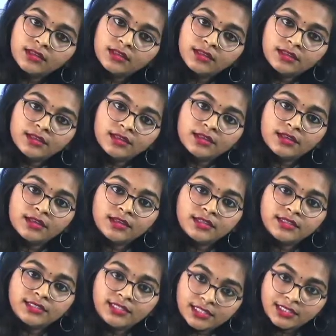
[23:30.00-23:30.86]
Is this
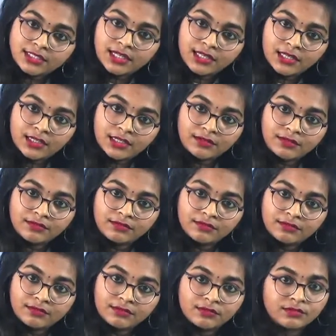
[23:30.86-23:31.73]
clear?
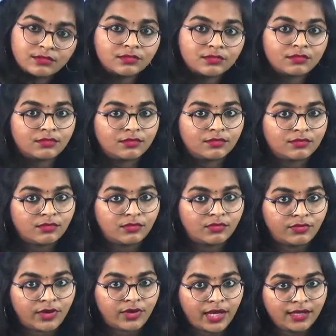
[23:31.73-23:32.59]
Fine?
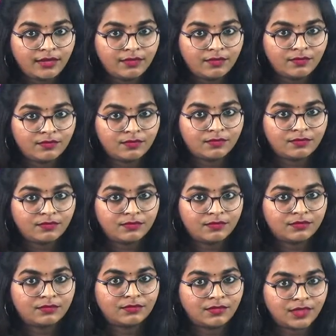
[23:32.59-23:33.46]

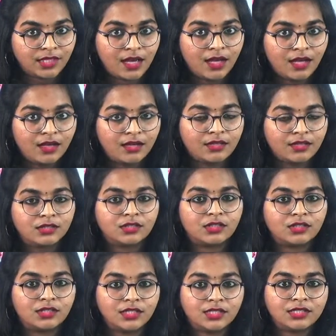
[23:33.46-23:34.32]
Yeah. So
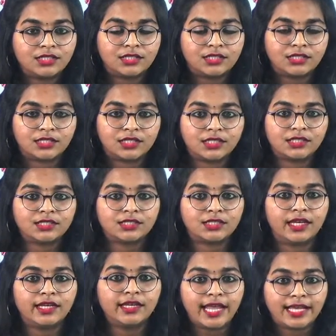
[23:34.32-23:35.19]
this is an
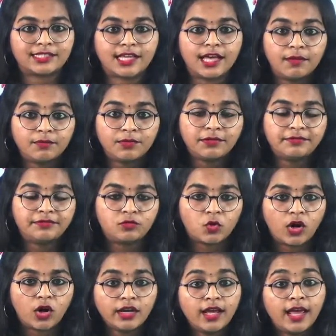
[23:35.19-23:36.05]
example for
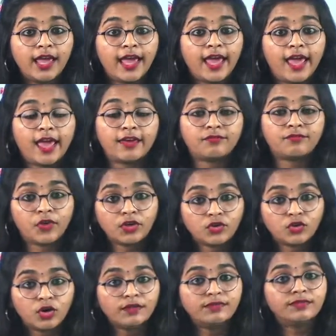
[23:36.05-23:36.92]
effect of
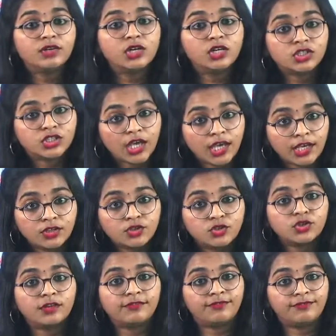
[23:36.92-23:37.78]
change of
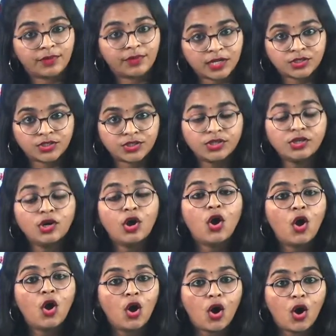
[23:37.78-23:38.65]
pressure
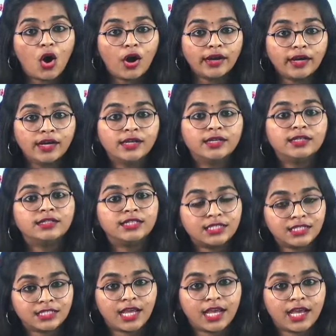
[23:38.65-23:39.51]
on the
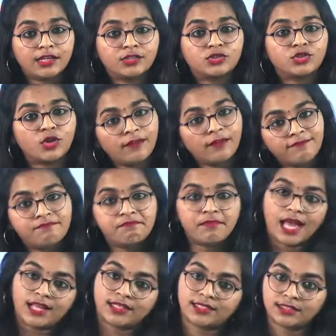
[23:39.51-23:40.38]
states of matter.
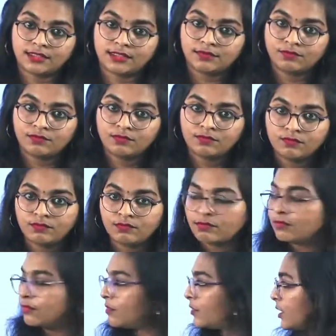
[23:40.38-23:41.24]

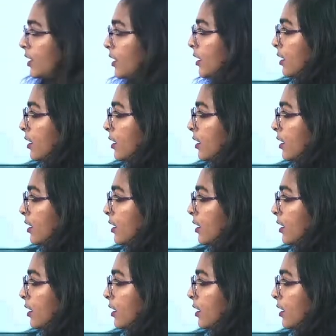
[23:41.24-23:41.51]
Yeah.